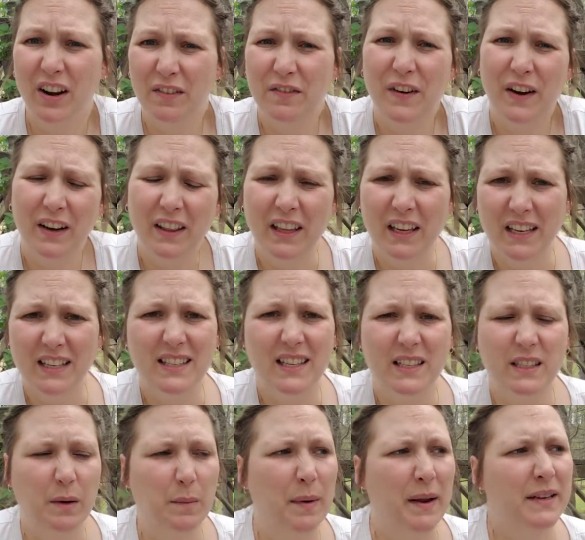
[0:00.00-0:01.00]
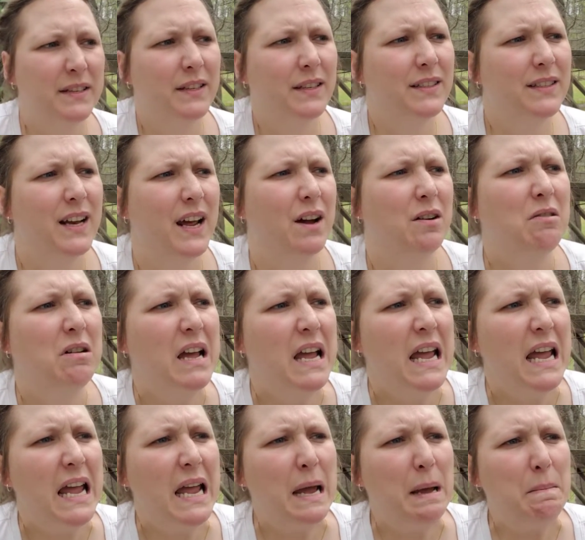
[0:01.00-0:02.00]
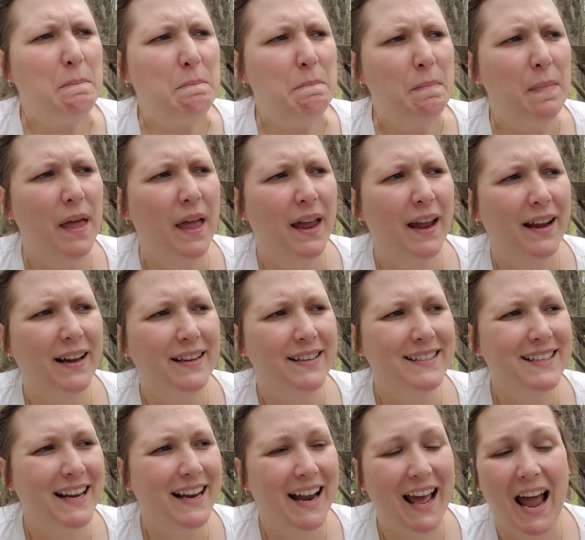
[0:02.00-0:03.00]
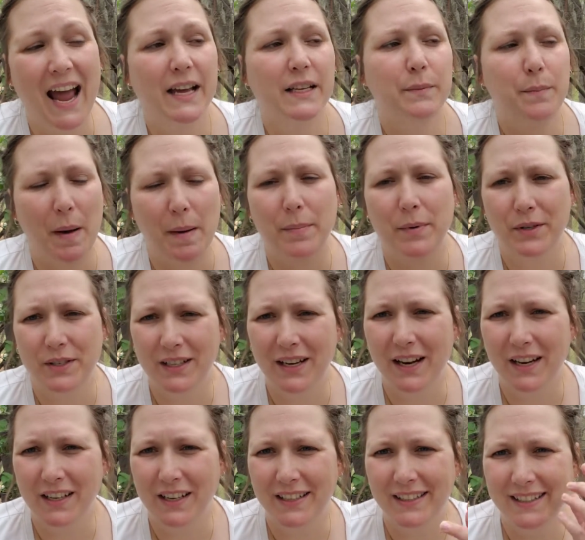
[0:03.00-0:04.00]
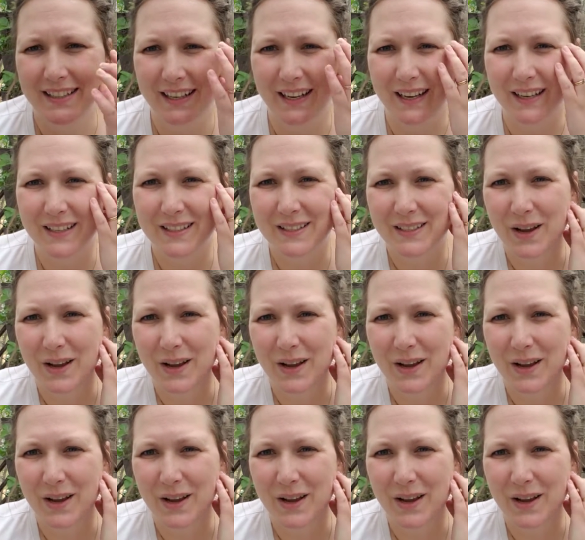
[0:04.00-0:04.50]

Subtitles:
fairly consistent basis now. And it has peppers and onions in it.